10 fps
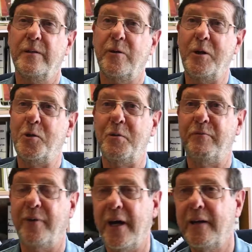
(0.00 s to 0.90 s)
going to be
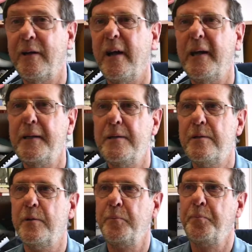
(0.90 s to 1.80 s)

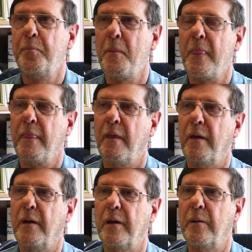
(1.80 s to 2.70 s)
finalized.
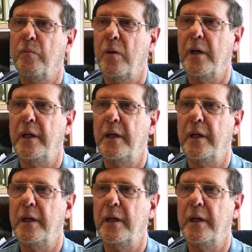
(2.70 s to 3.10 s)
I